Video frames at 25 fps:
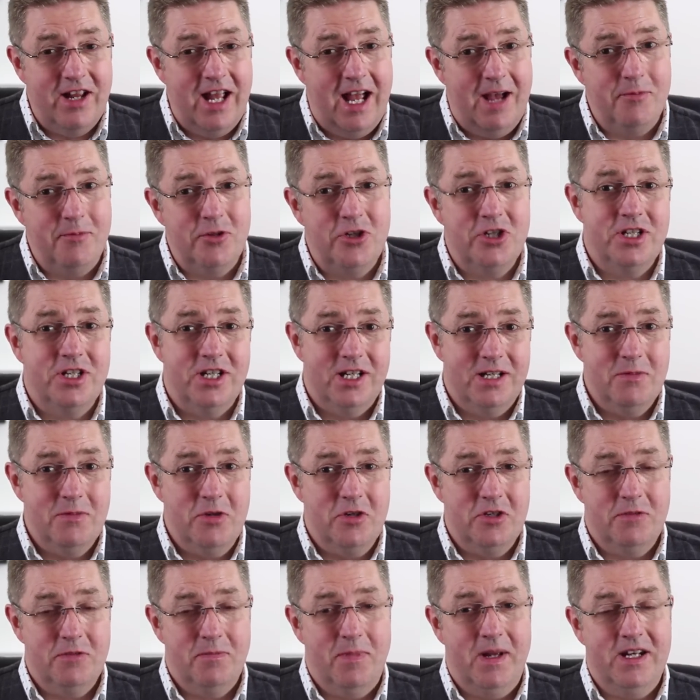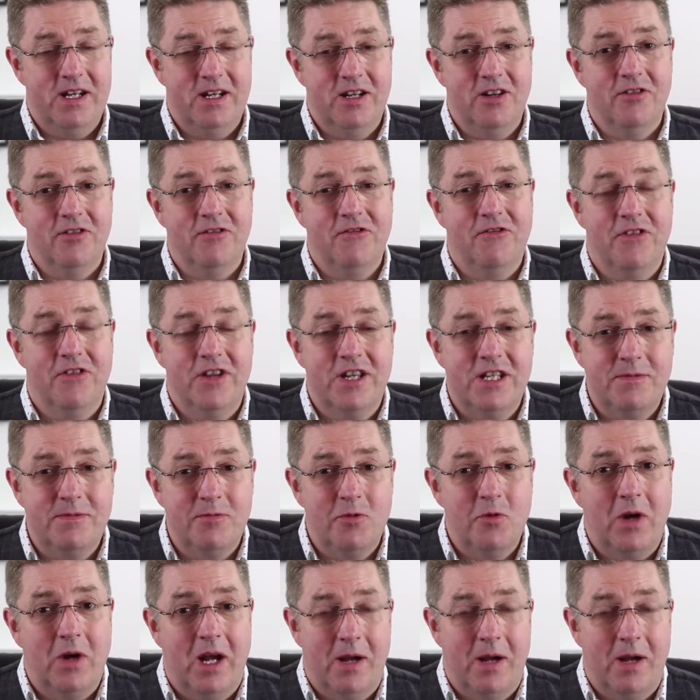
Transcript: How much time are you spending on Facebook?